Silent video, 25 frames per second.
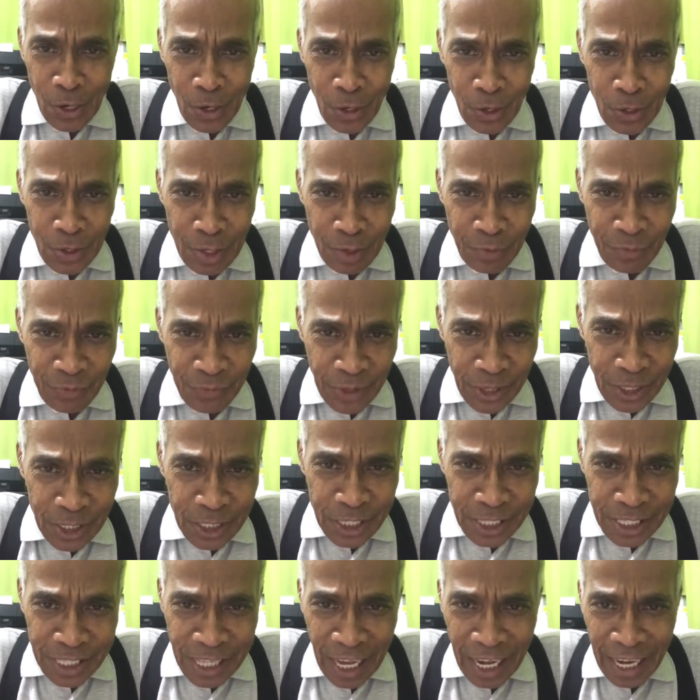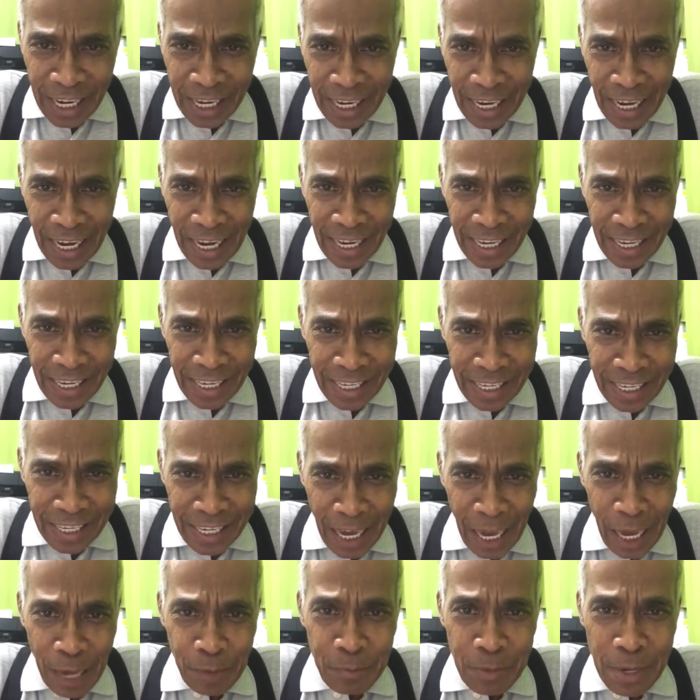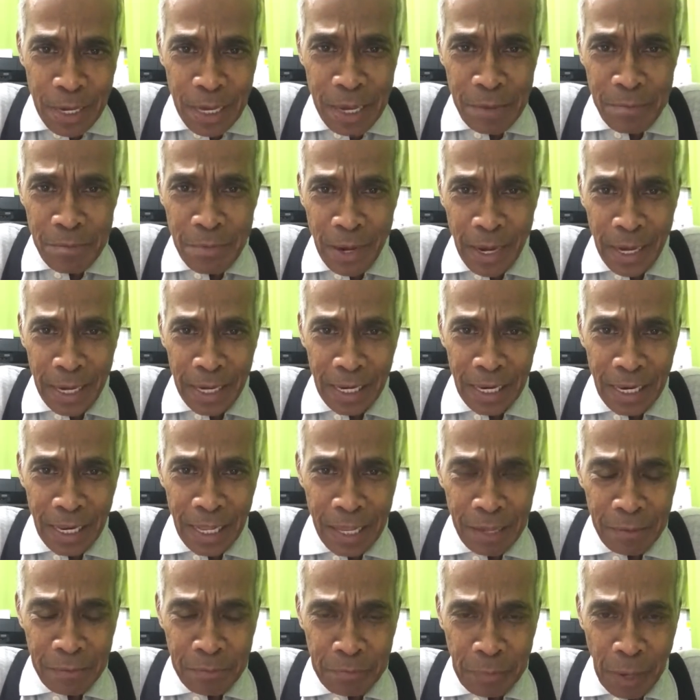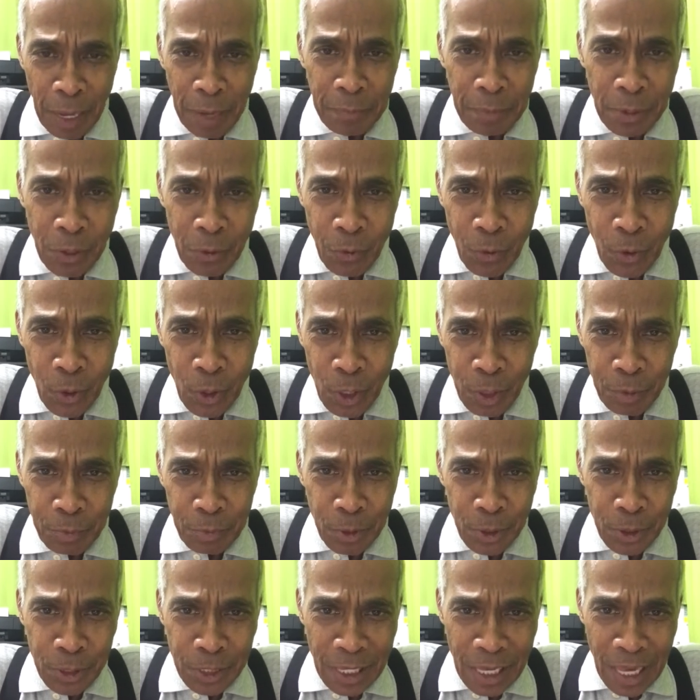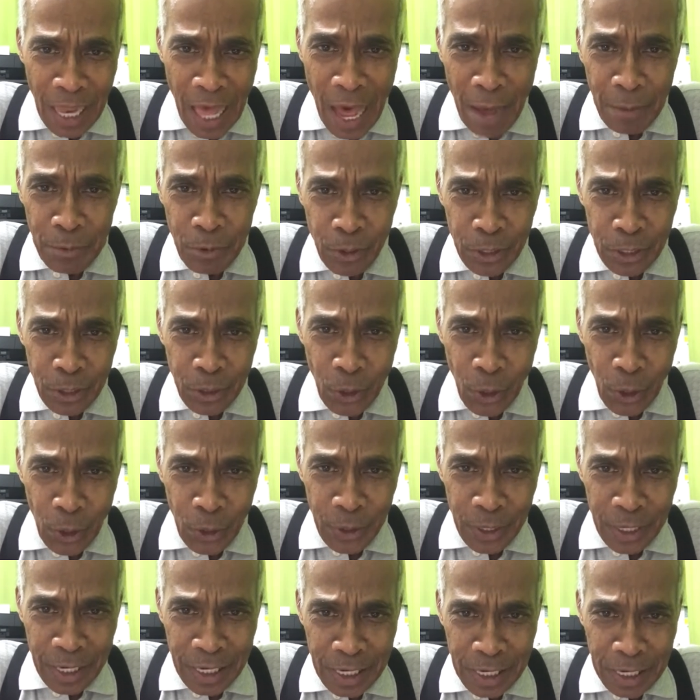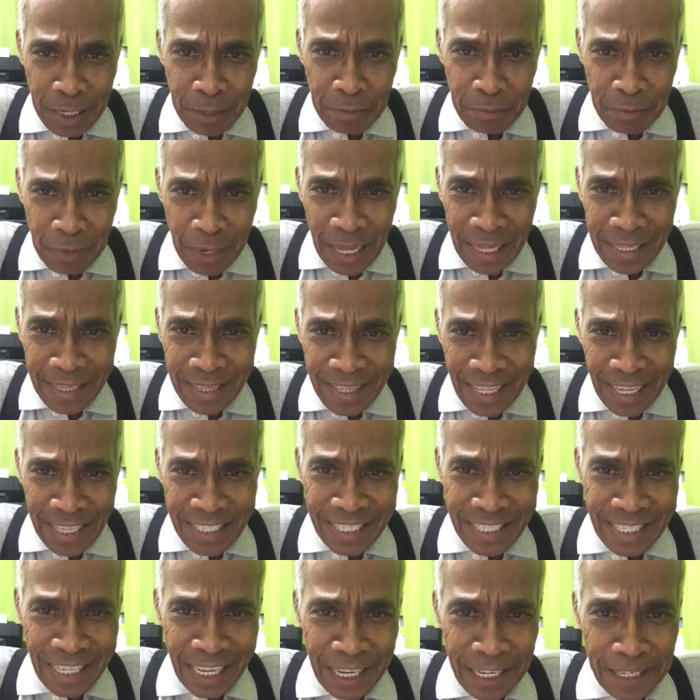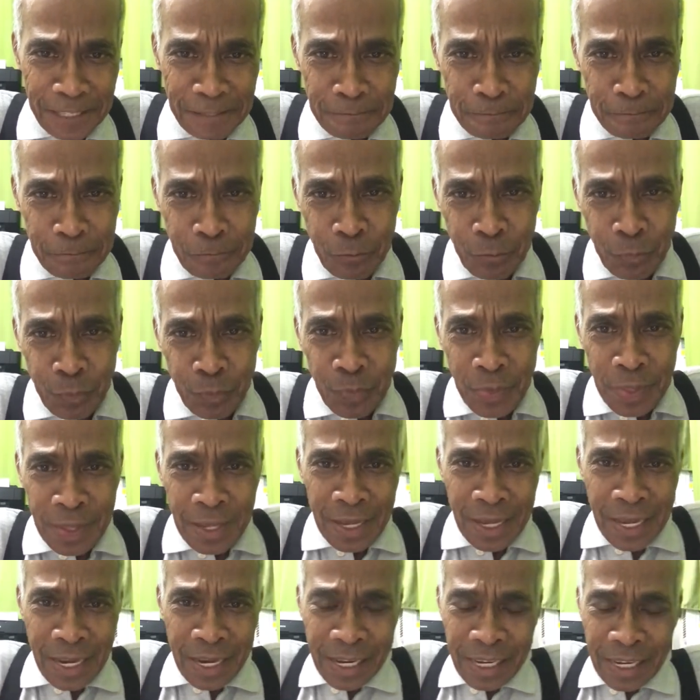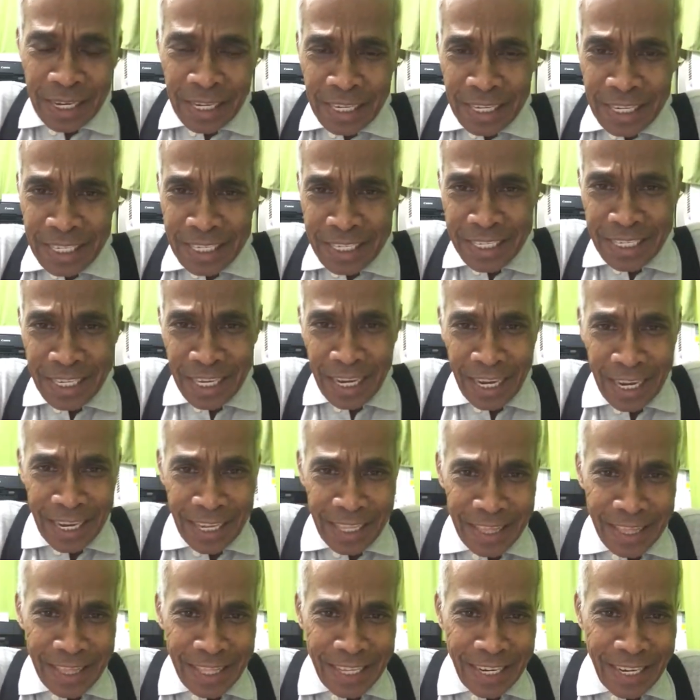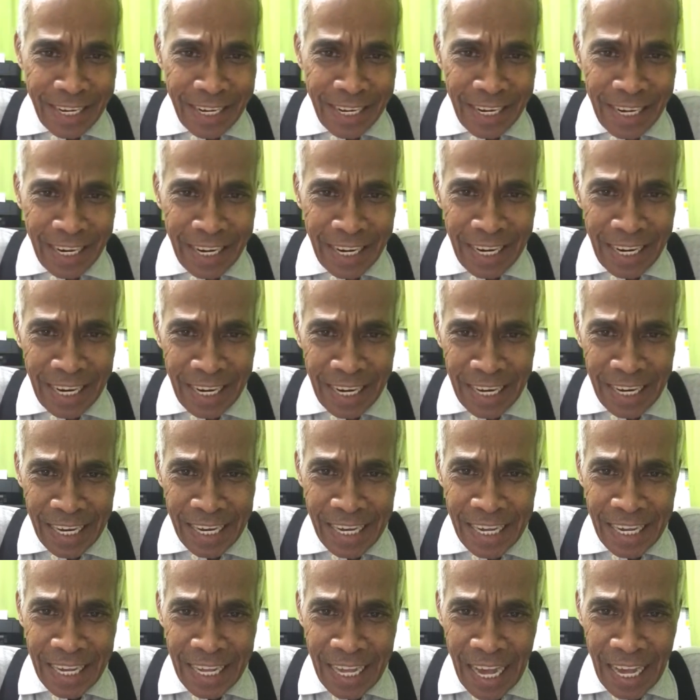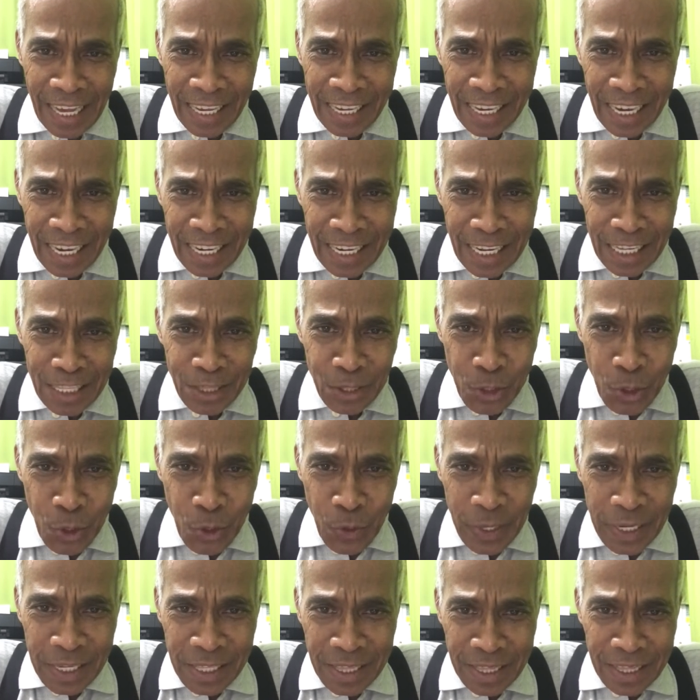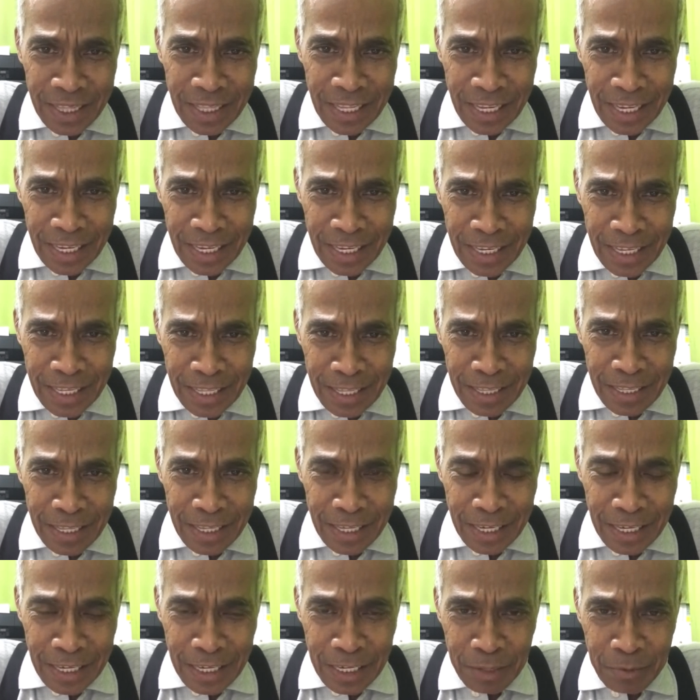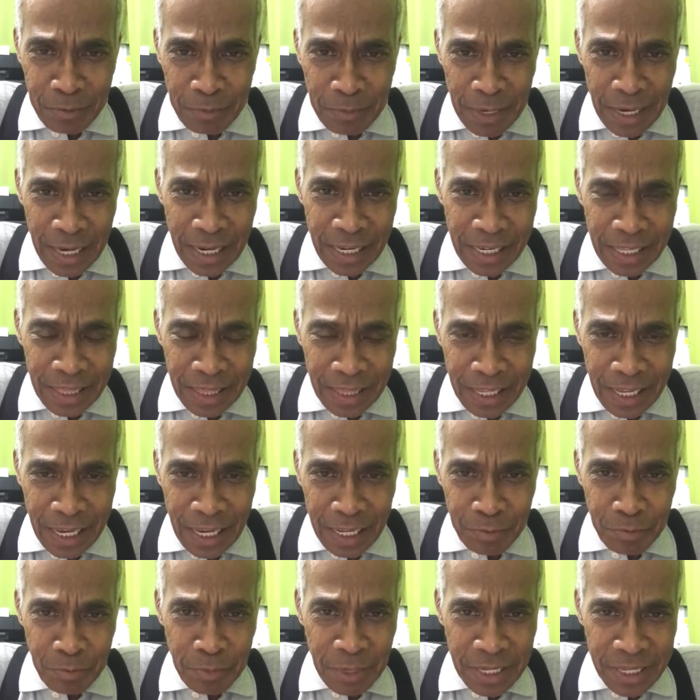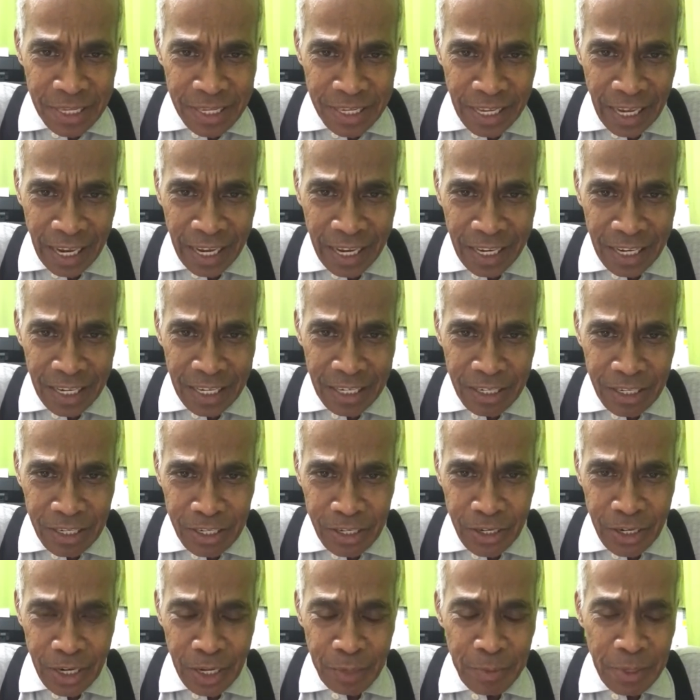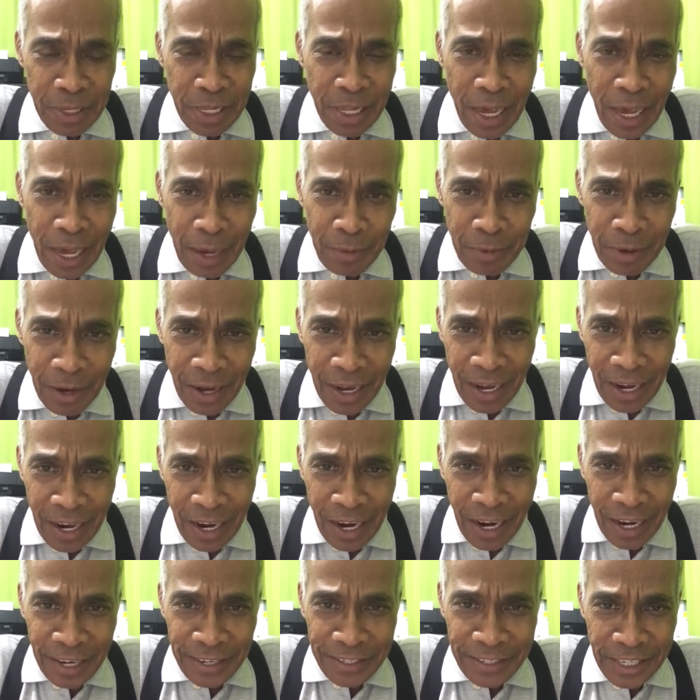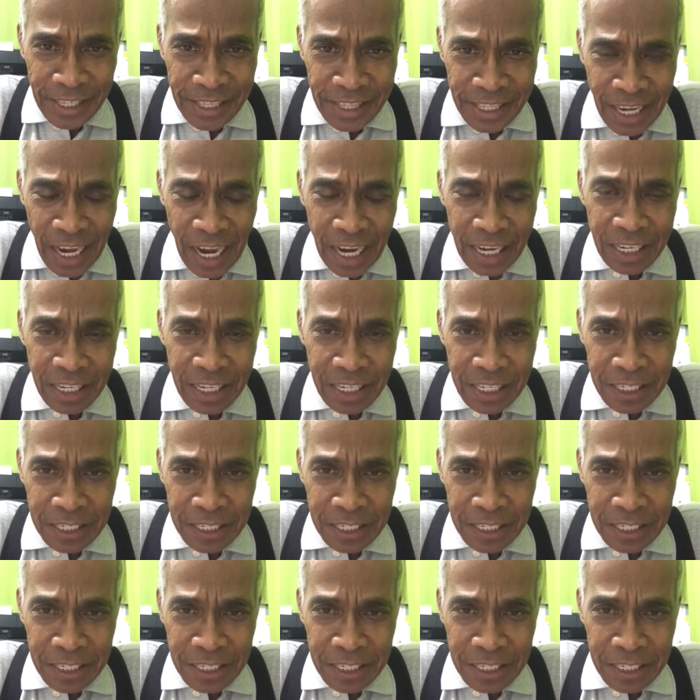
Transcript: on the first day I gave him my paperwork for the laboratory blood testing. He said I cannot do it and it might get me sick or even have a heart attack.